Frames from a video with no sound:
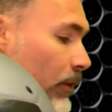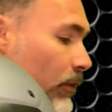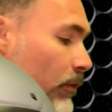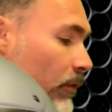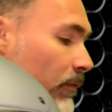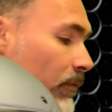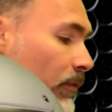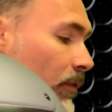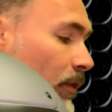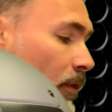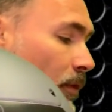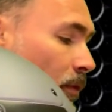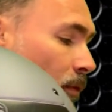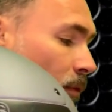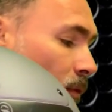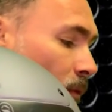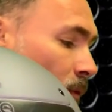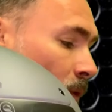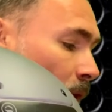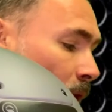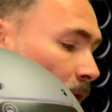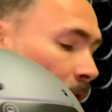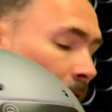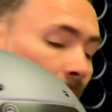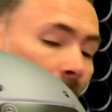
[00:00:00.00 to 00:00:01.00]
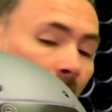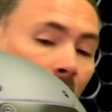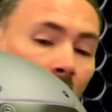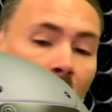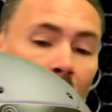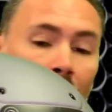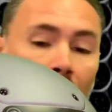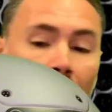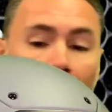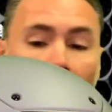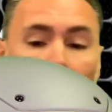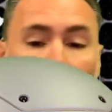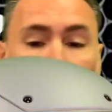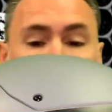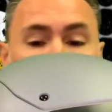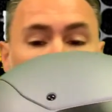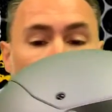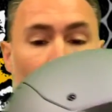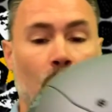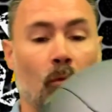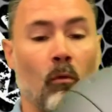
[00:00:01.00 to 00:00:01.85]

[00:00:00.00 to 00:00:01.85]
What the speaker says: good view, really